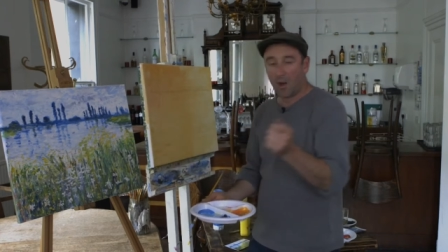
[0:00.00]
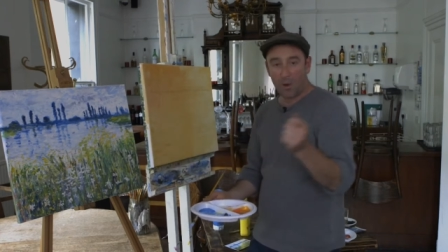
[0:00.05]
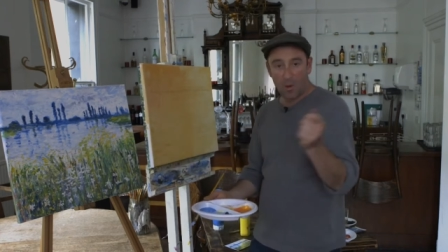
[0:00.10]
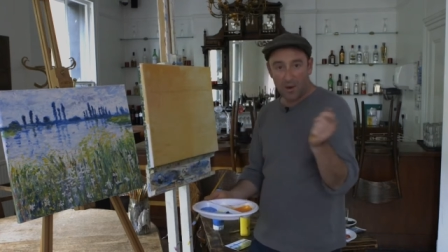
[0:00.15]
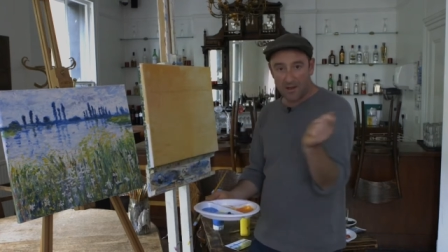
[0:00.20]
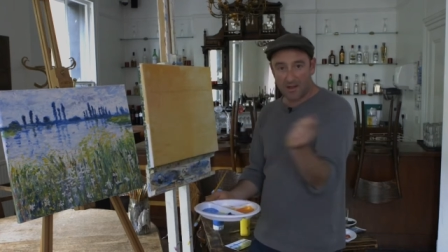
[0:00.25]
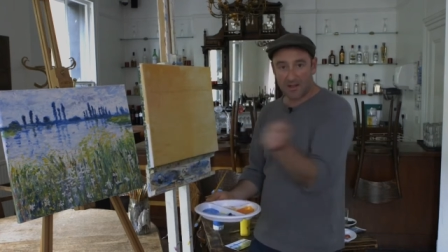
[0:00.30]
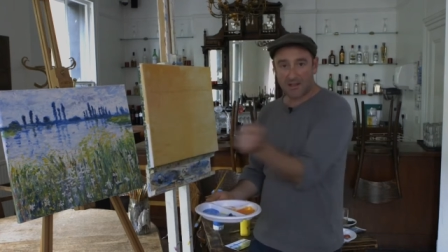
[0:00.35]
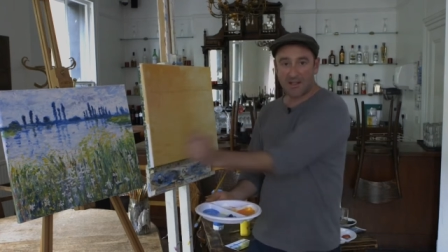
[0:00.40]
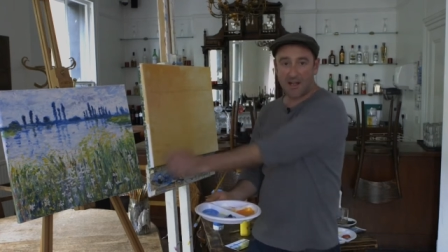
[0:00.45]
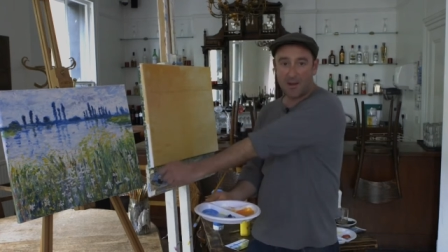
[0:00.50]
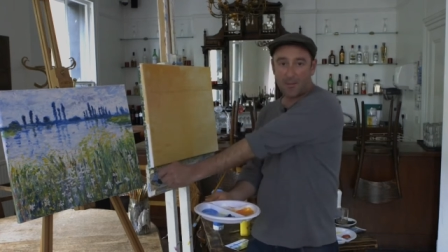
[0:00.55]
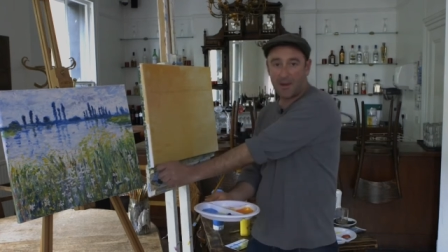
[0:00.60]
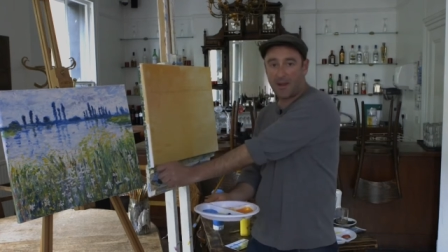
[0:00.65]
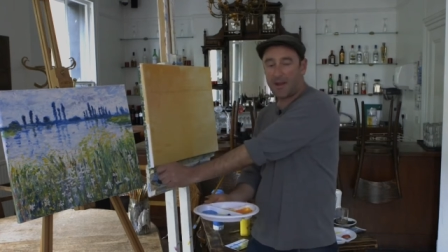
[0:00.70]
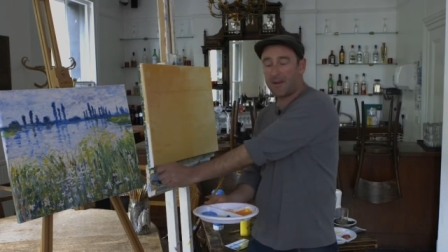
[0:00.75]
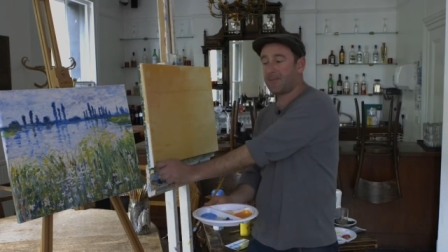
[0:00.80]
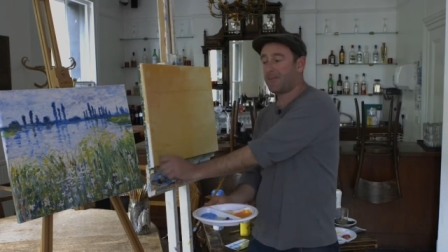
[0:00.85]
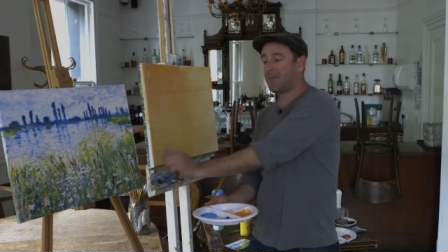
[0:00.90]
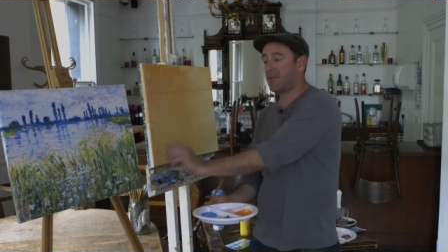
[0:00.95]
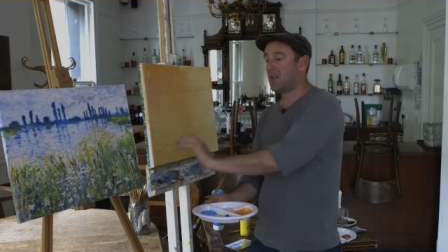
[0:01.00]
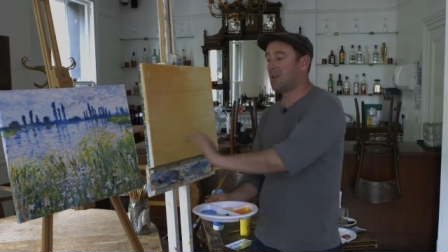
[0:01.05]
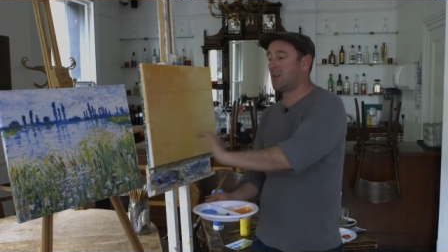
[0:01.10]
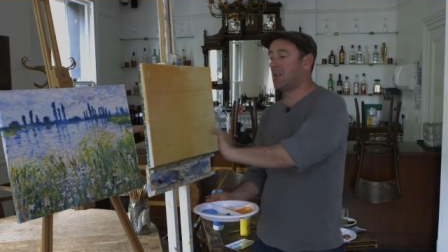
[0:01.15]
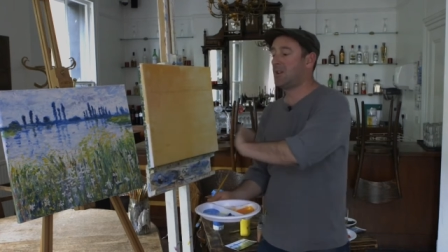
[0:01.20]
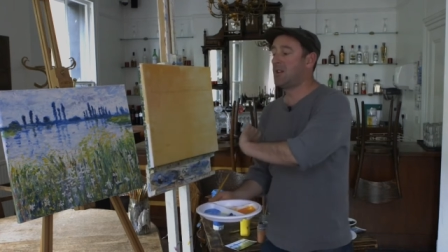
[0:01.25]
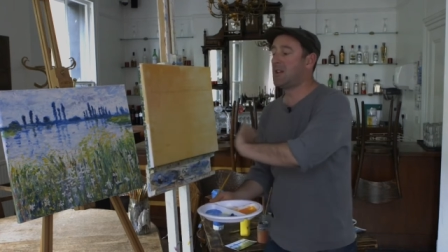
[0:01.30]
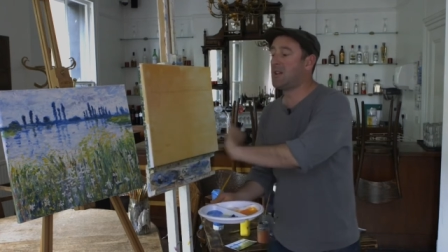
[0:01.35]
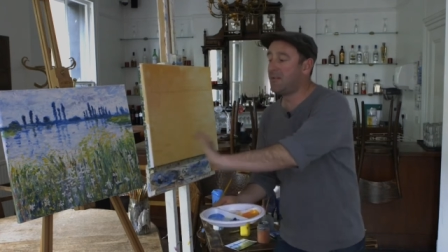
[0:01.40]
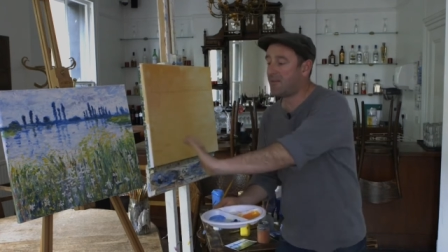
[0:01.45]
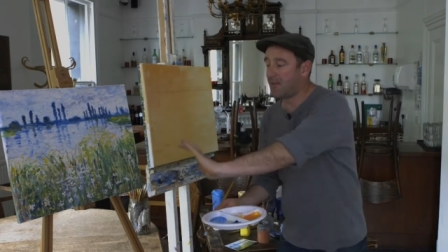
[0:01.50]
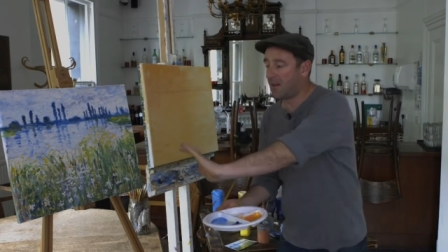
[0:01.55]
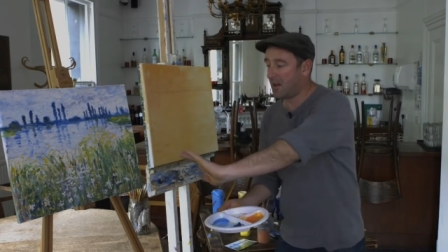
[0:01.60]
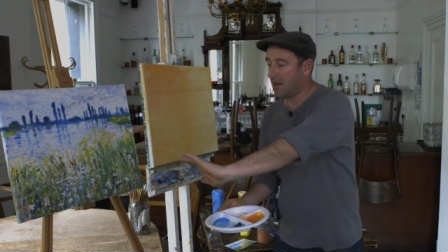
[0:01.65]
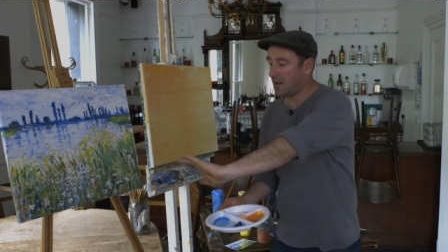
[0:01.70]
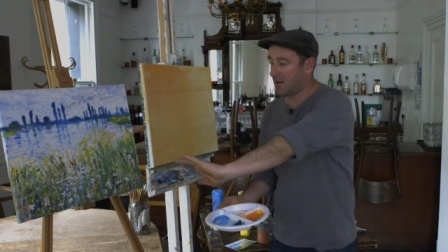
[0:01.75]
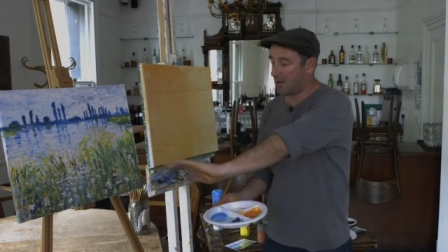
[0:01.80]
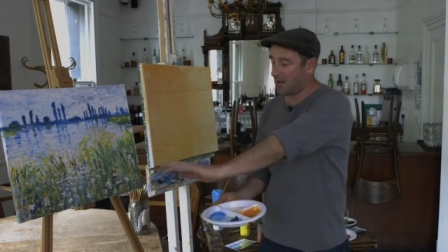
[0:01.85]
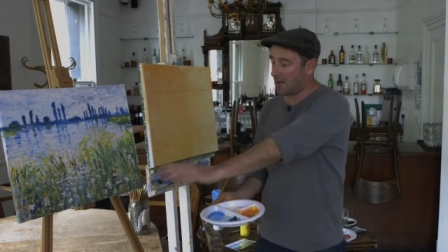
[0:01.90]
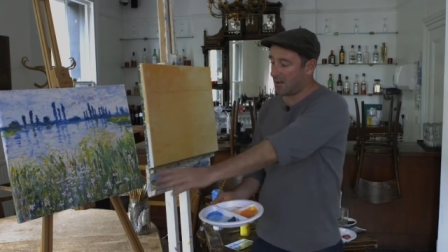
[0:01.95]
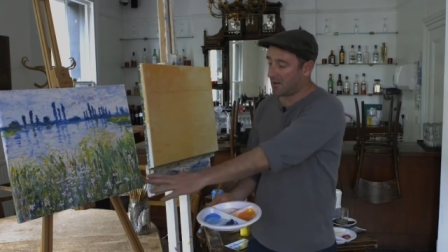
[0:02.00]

Where you dab it, you leave it.